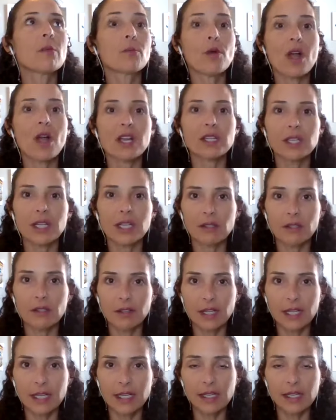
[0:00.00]
called Project
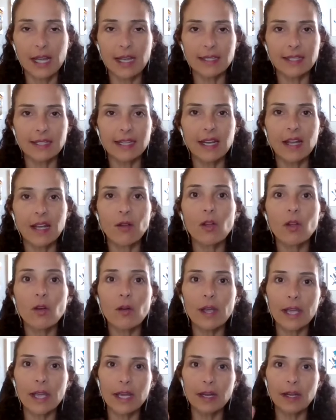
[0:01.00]
Looking Glass. And I'll
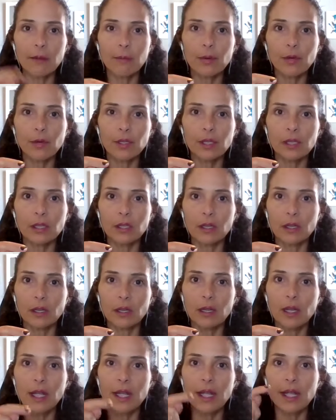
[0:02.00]
go ahead and put
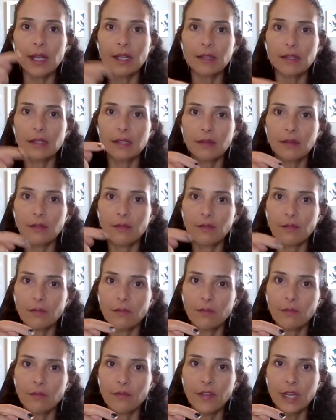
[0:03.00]
the
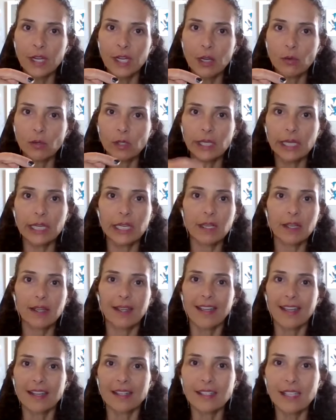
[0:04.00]
video link
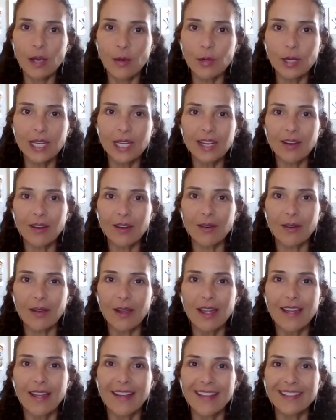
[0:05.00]
down
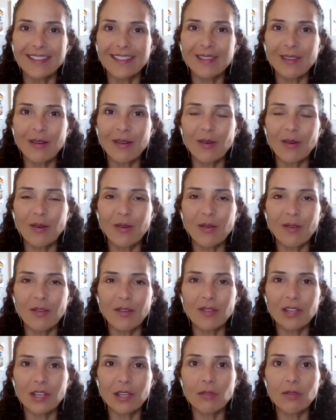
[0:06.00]
here
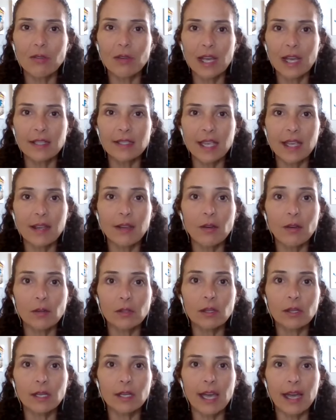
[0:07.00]
so you guys can
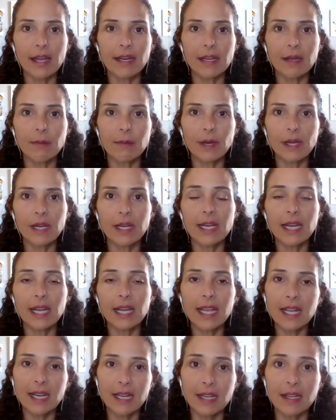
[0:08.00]
go look at it. But
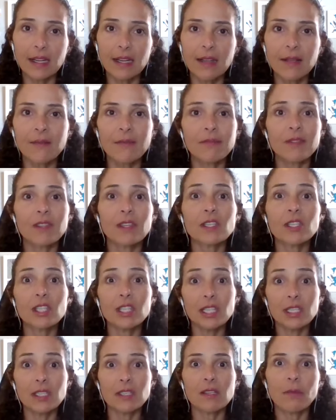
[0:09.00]
in it,
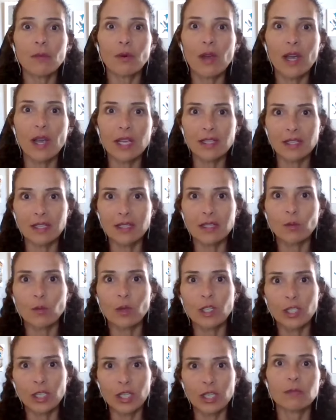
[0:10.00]
she summarizes
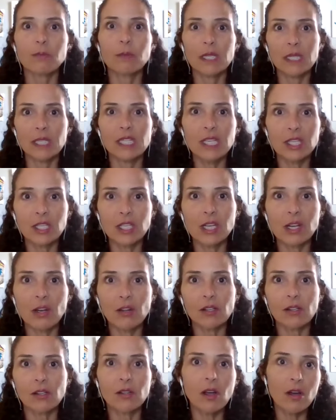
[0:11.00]
what she's been
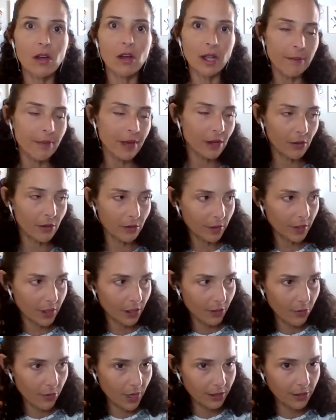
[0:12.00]
teaching all along about
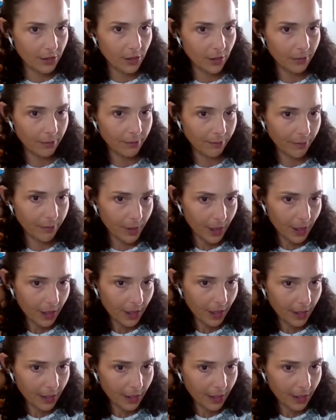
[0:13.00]
the quantum